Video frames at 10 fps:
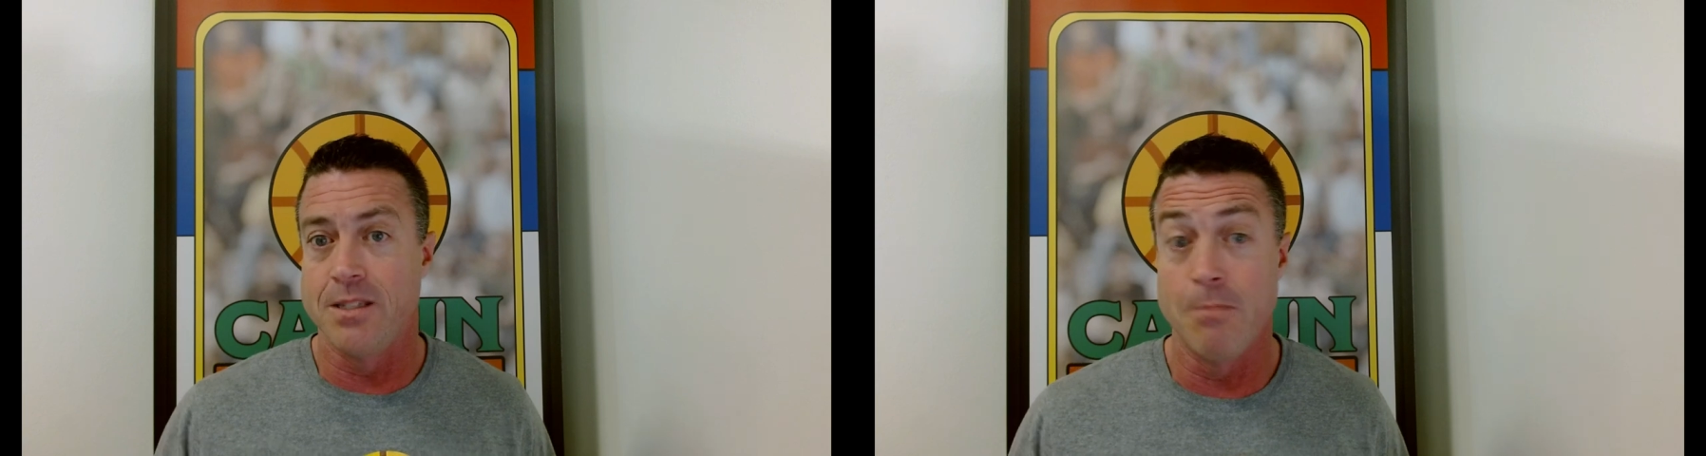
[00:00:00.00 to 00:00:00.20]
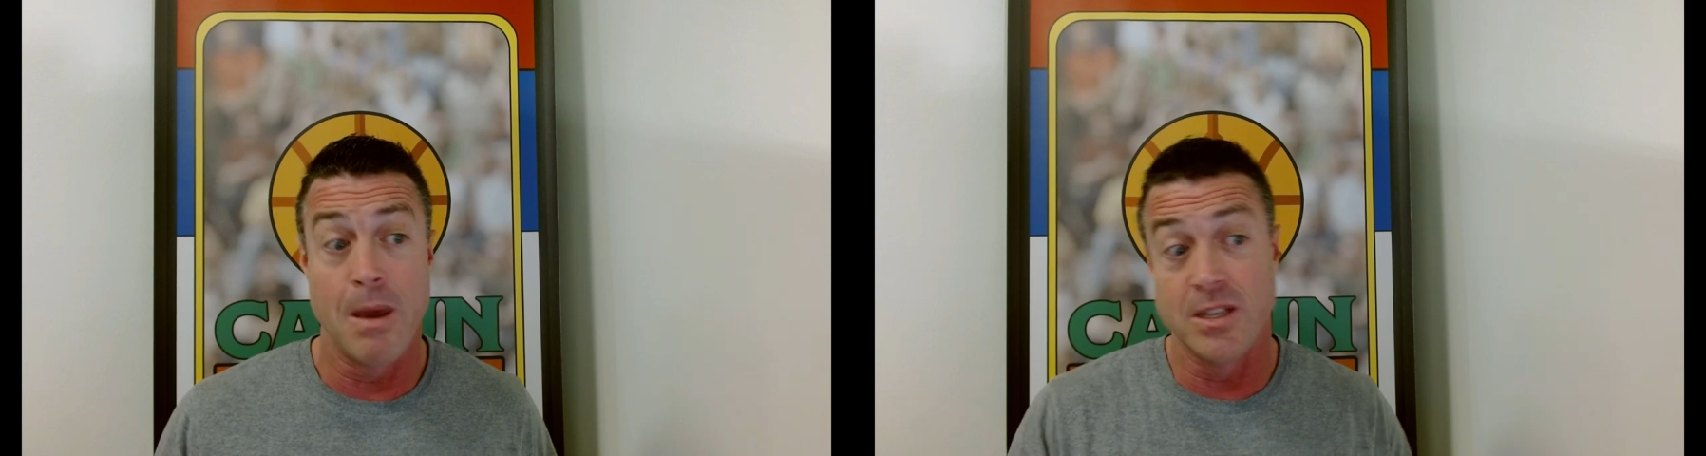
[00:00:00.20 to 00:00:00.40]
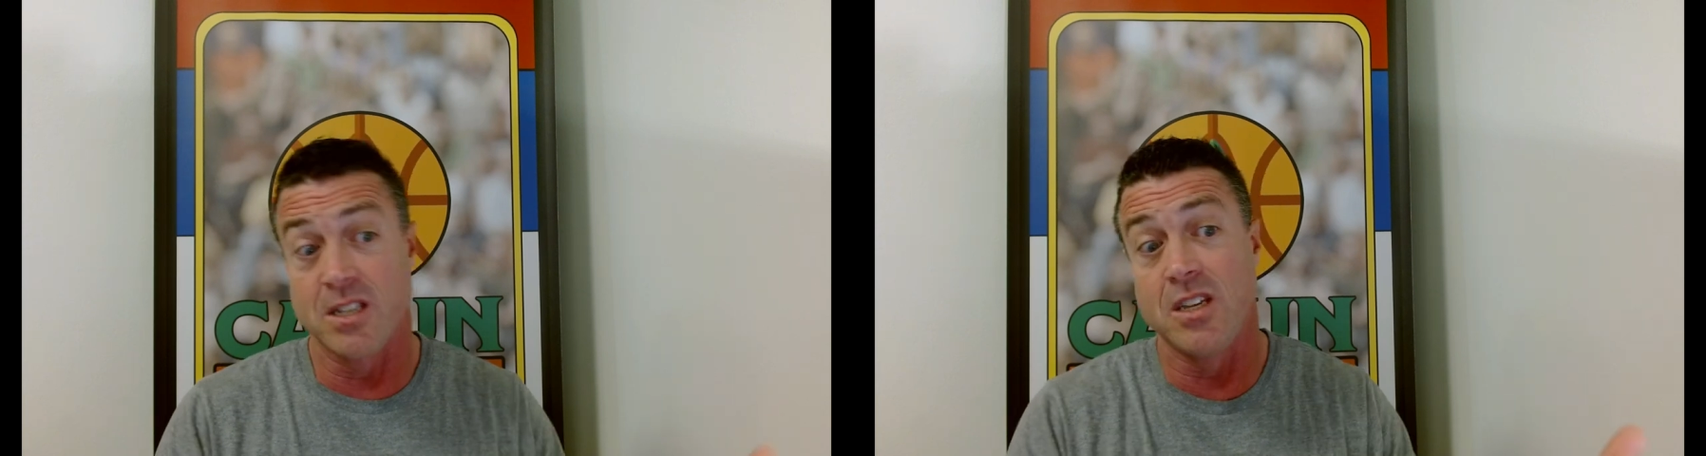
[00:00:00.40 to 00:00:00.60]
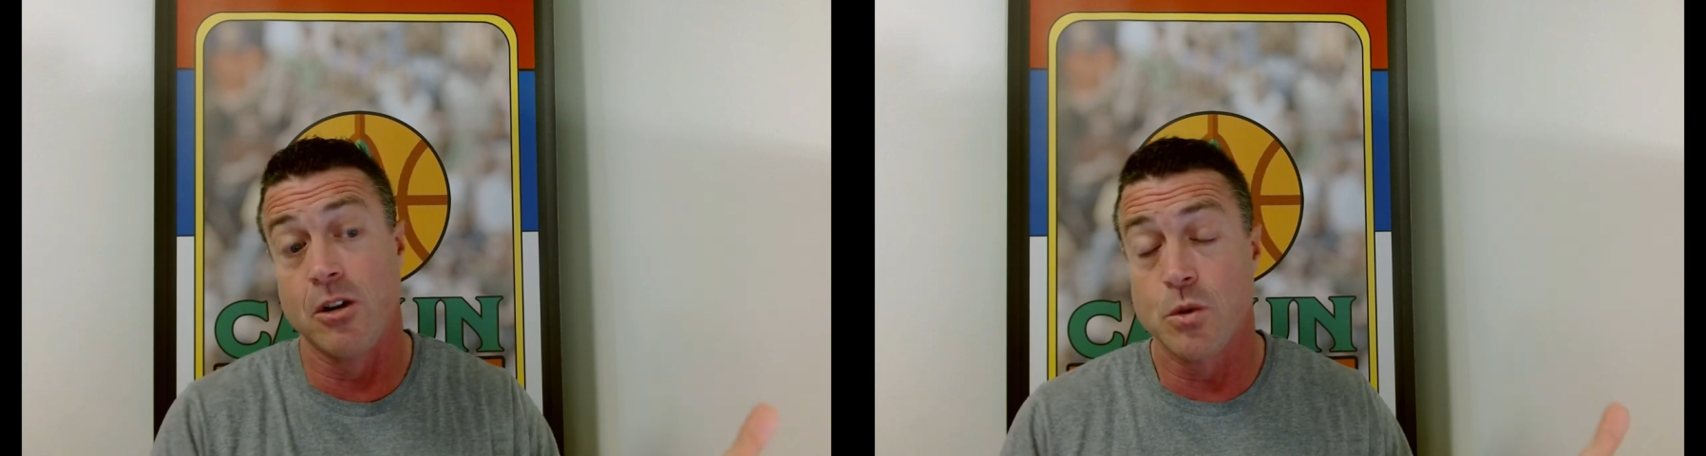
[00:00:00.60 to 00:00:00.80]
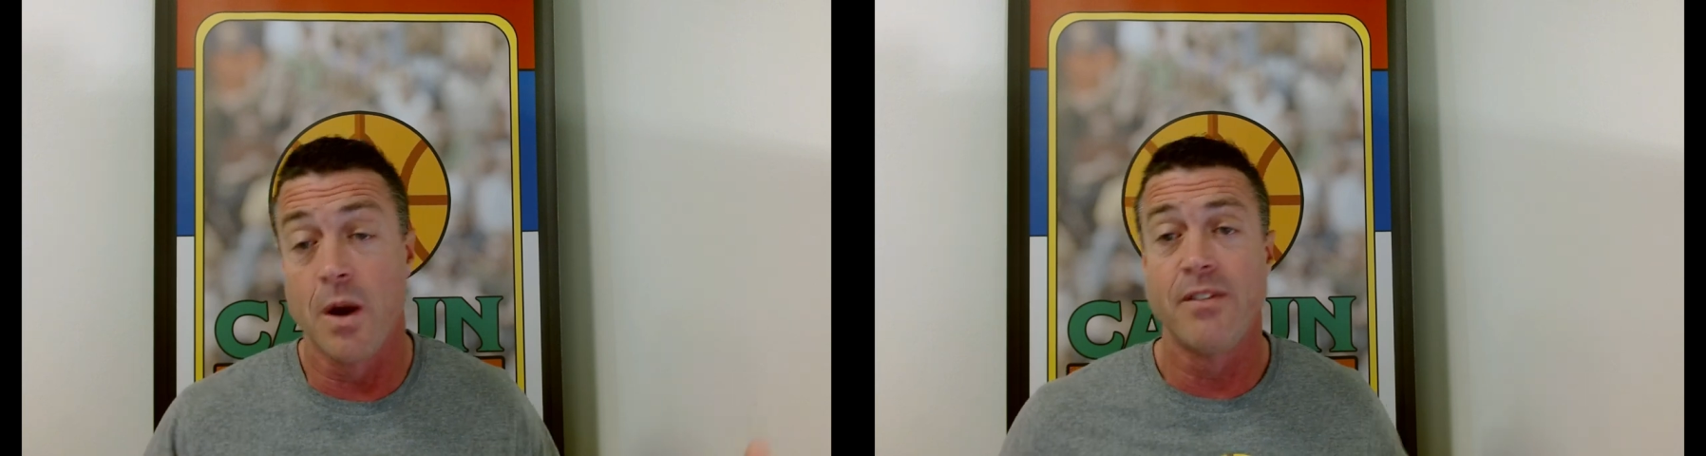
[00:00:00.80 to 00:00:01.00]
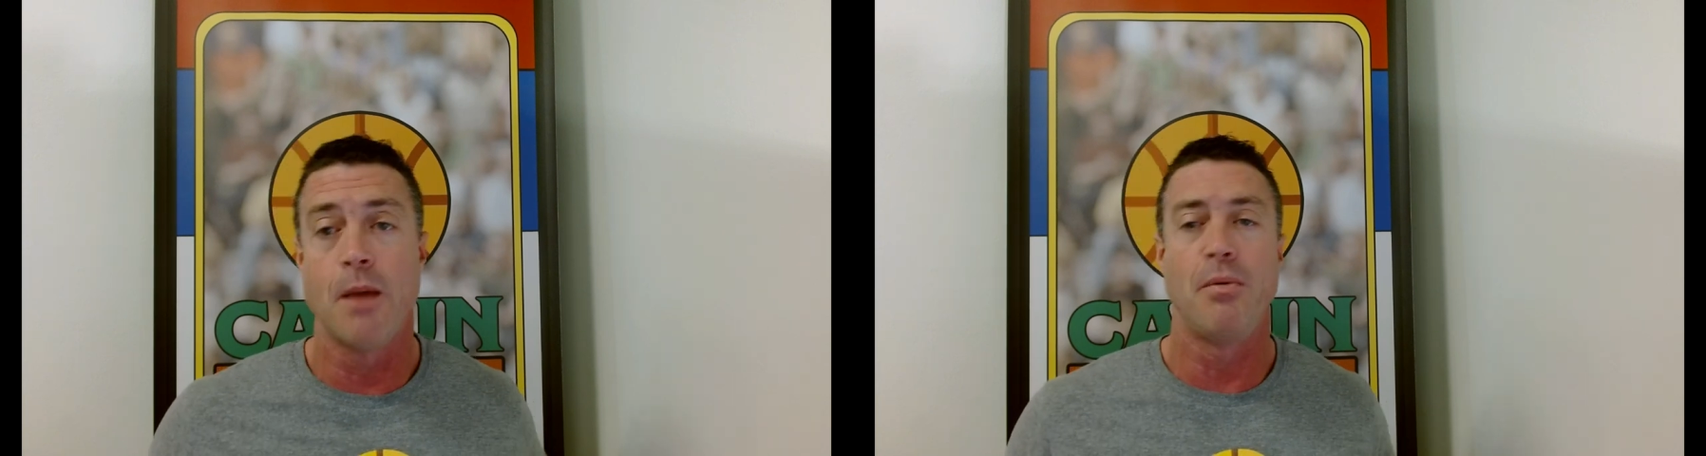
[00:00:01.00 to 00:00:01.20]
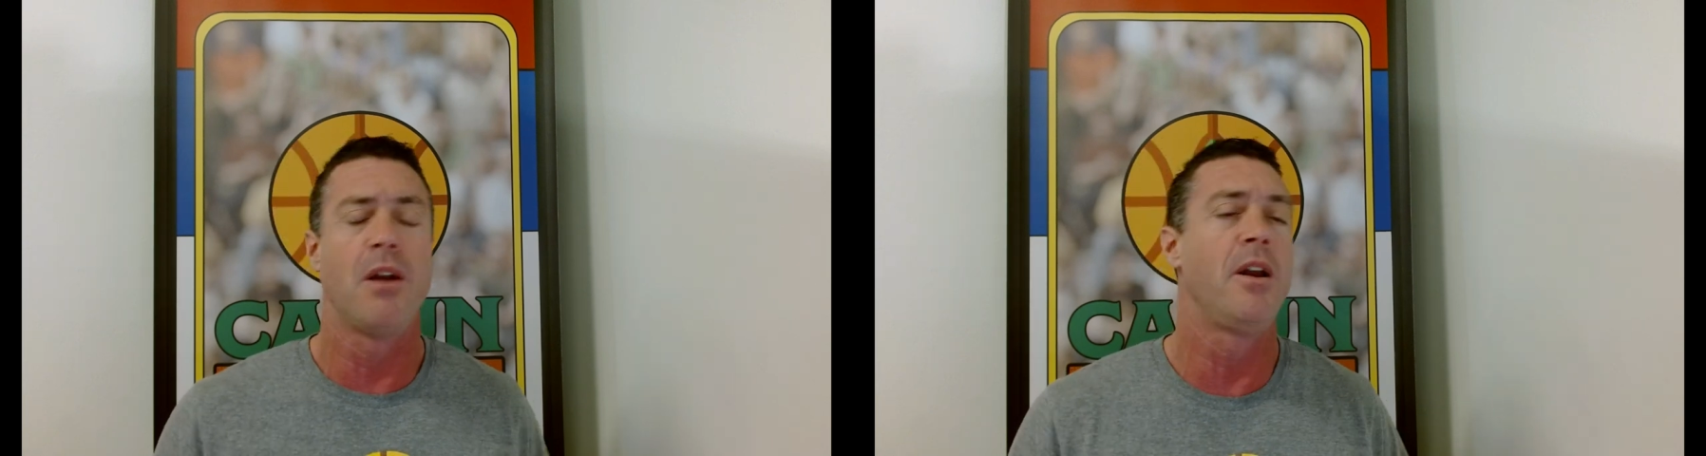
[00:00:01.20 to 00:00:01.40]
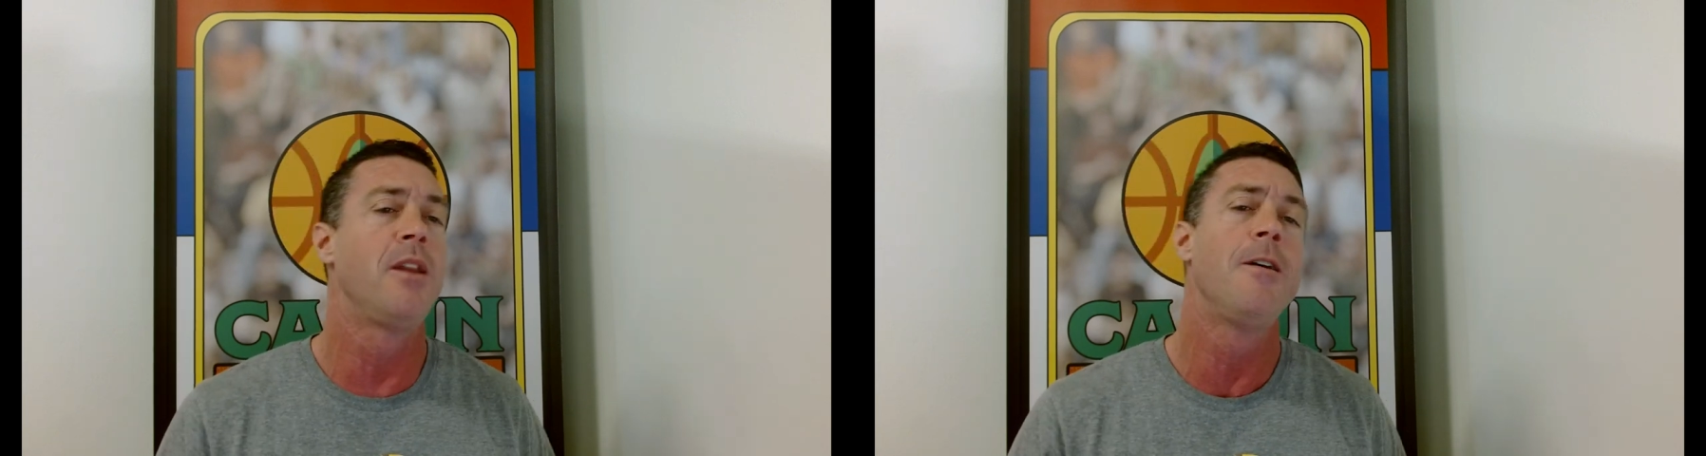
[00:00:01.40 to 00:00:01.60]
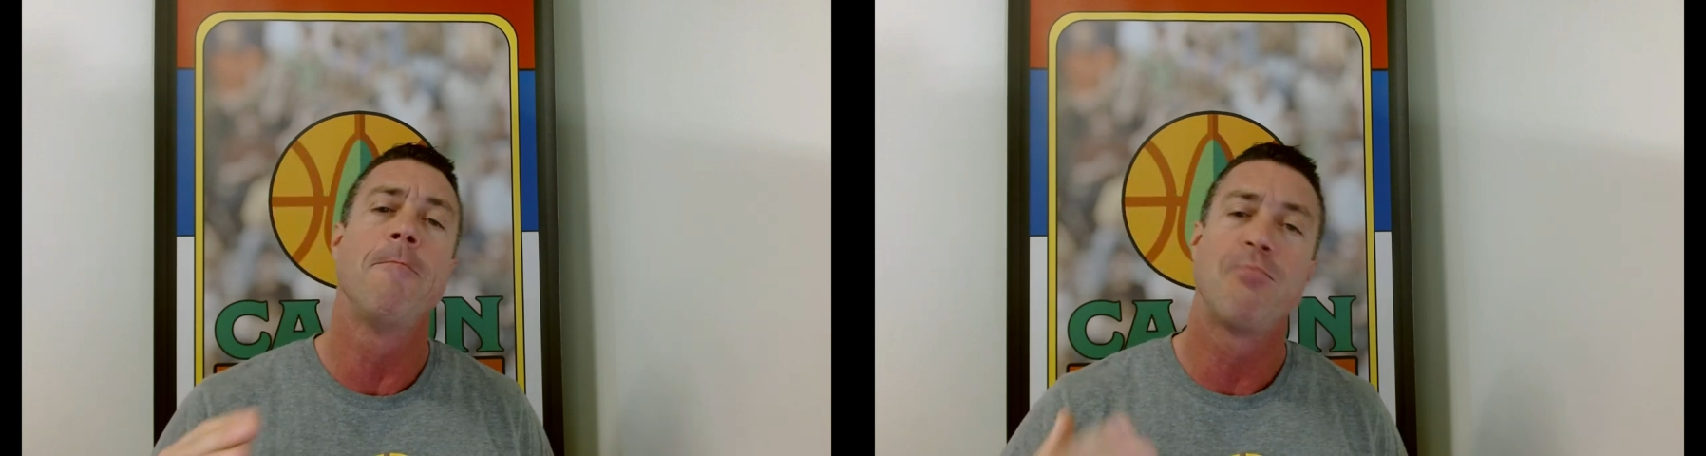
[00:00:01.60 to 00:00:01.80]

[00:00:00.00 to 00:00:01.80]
maybe it's a 10 or 12 day period.